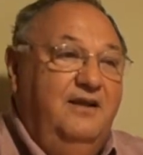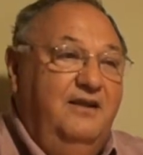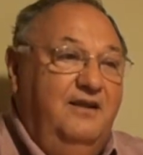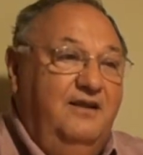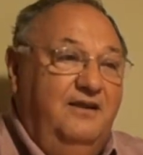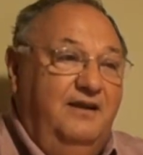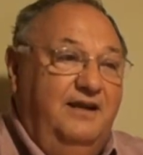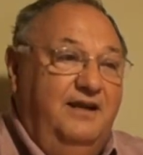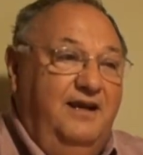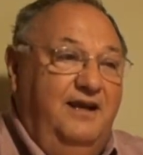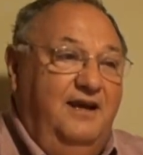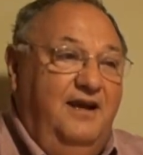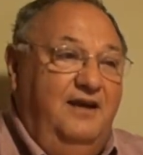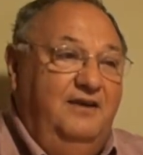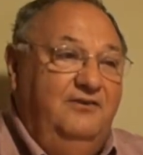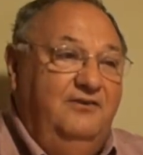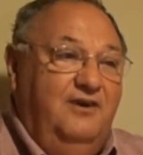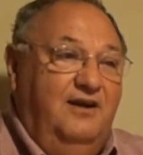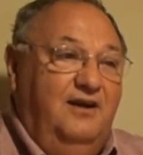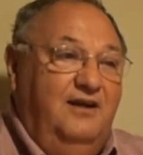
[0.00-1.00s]
the
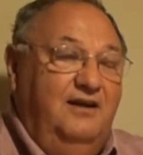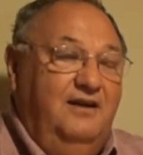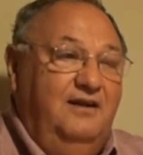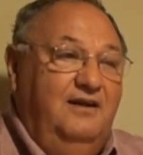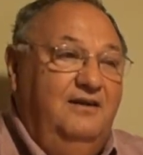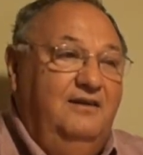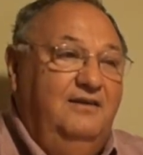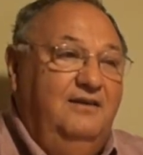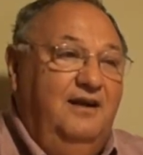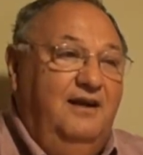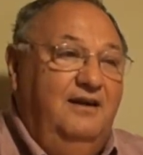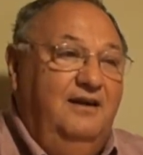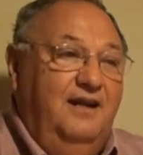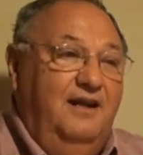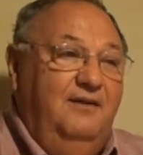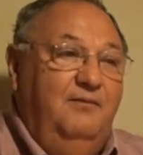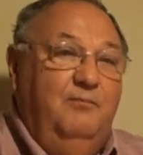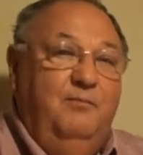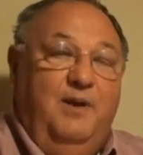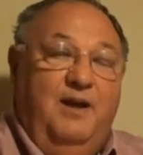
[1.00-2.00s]
liaison, and and
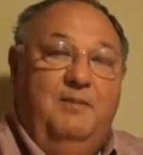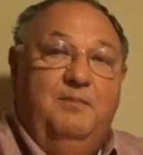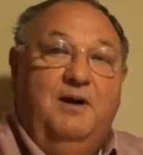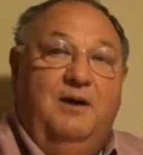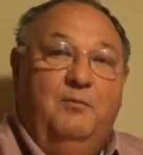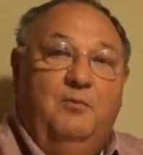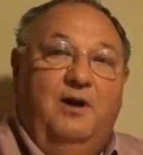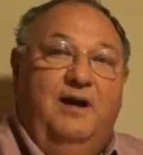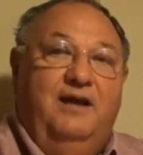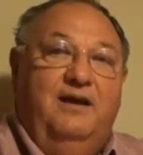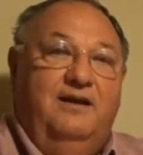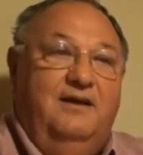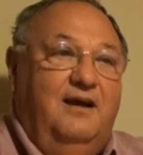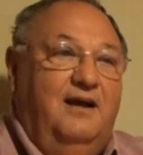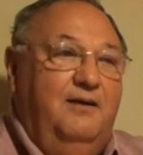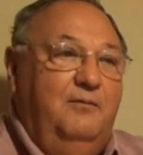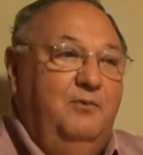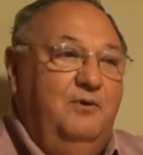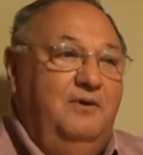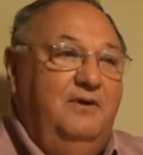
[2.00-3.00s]
they'd pay my way, and
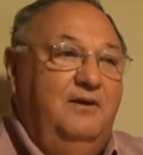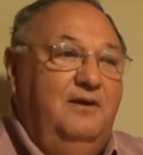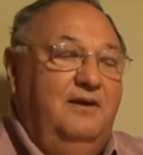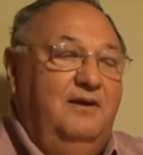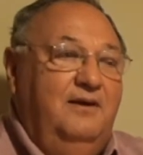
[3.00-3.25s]
I would,